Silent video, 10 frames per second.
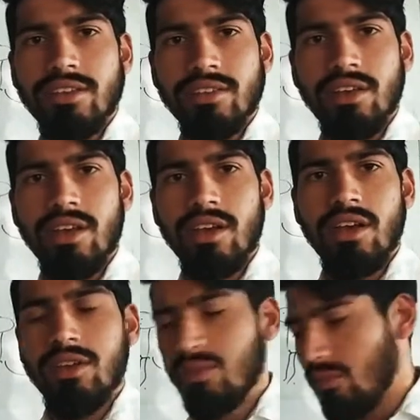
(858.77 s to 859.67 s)
no
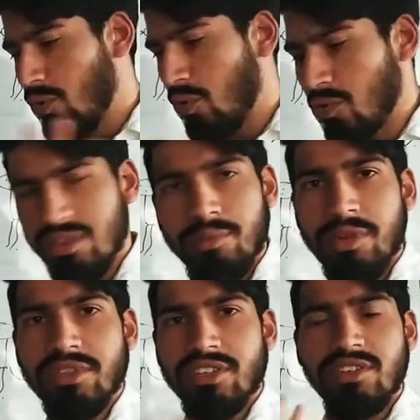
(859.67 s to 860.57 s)
symptoms, it is
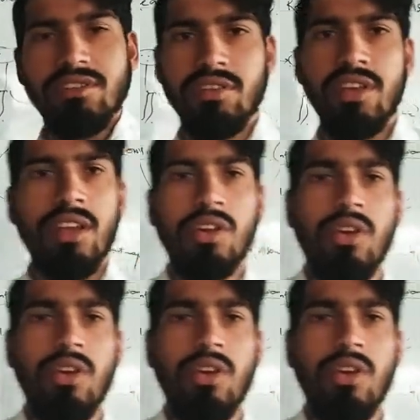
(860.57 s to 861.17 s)
not like